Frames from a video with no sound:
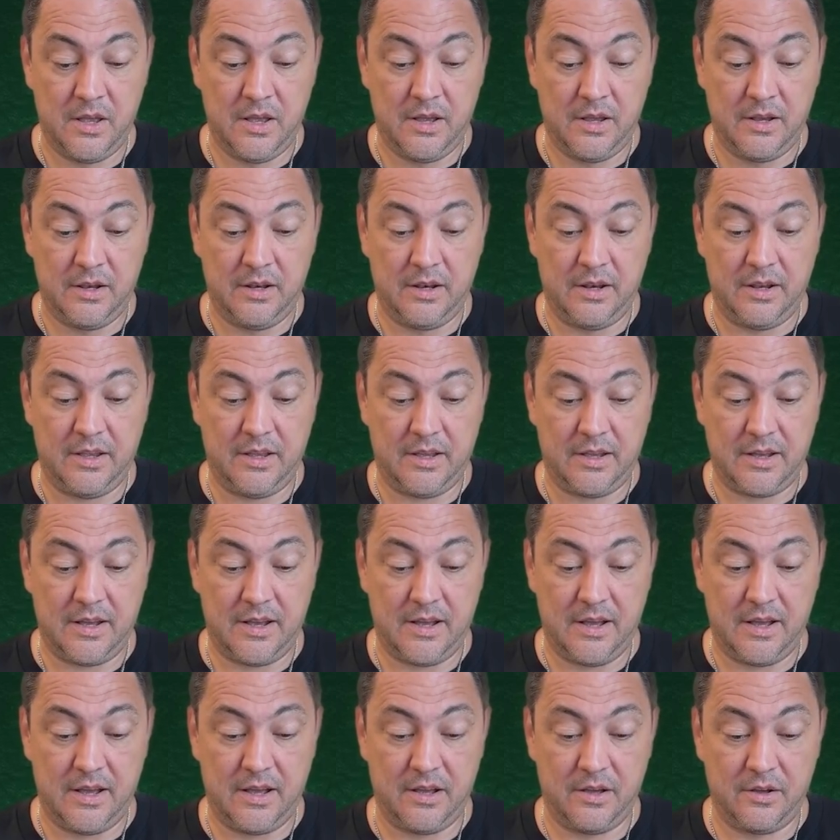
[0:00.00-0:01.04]

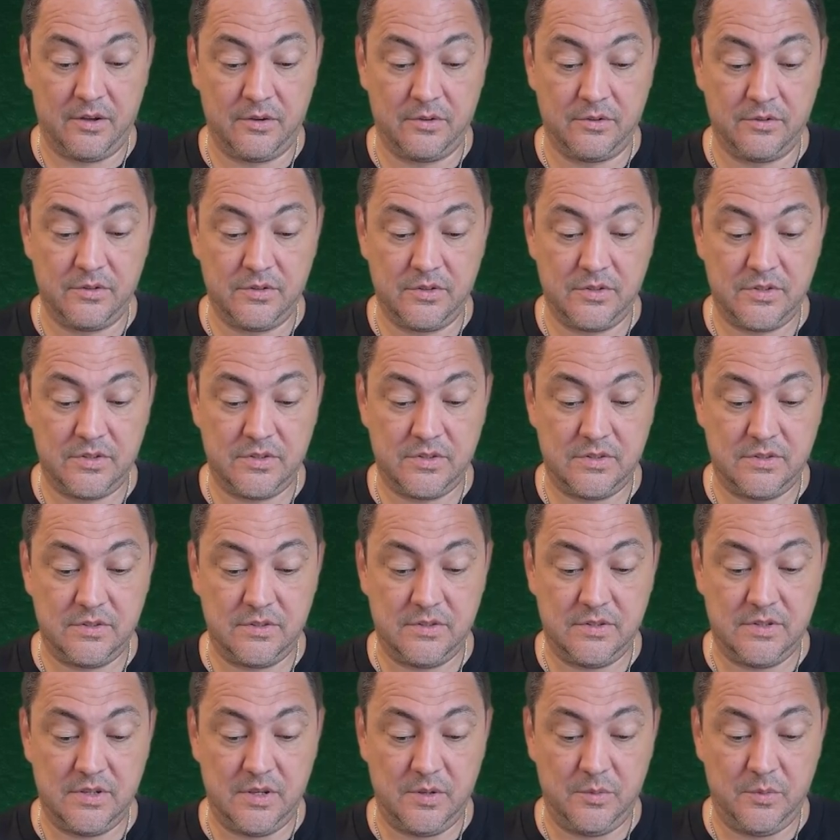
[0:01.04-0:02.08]
Lakehouse,
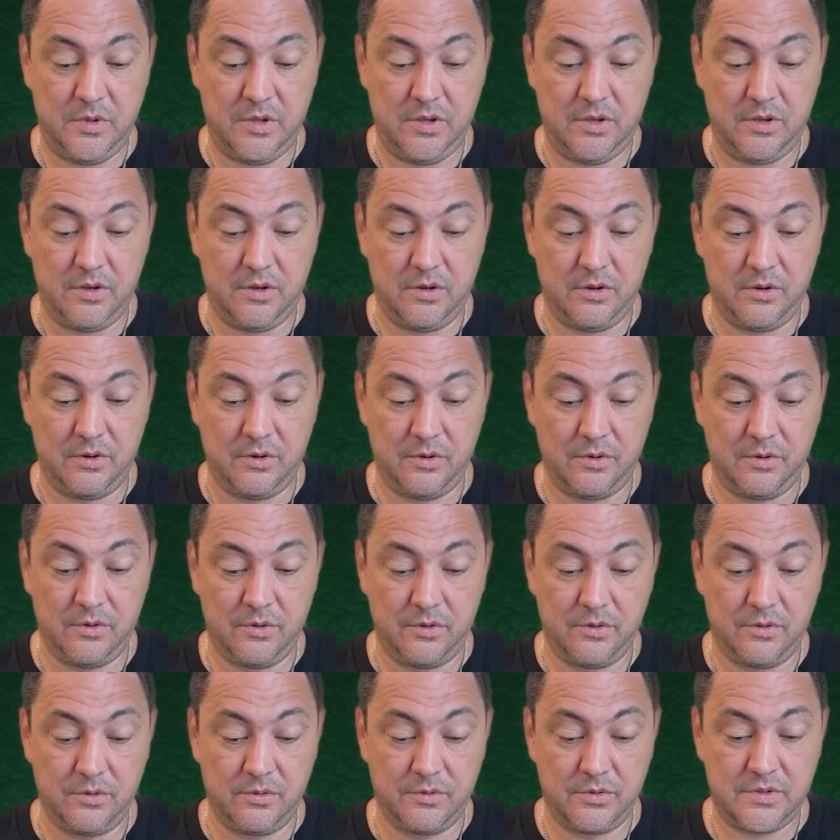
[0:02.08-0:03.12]

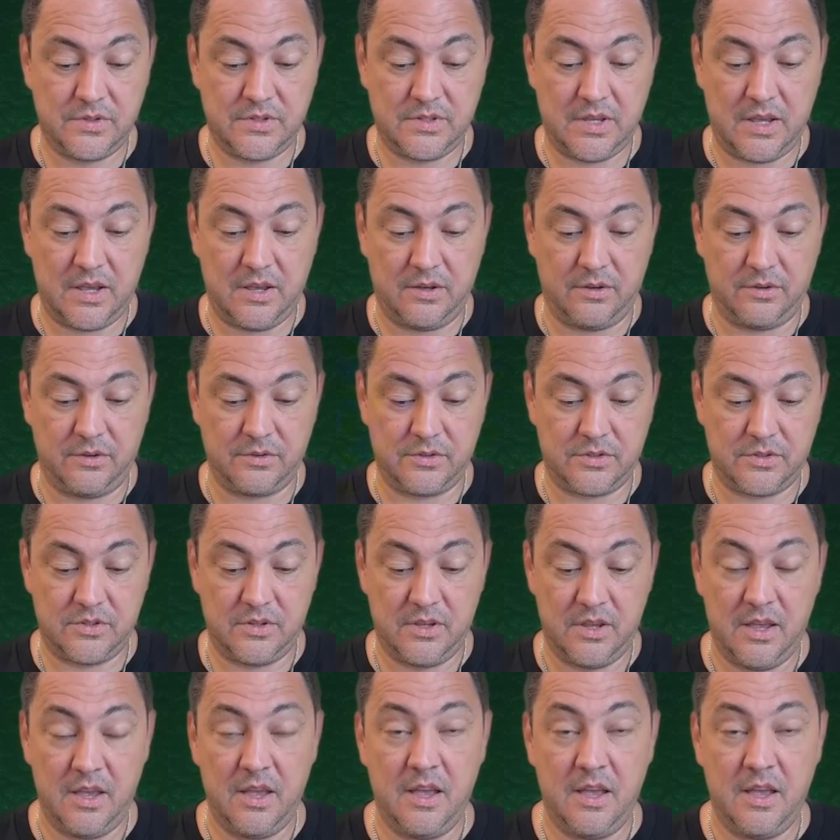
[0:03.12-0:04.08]
DBO, sales.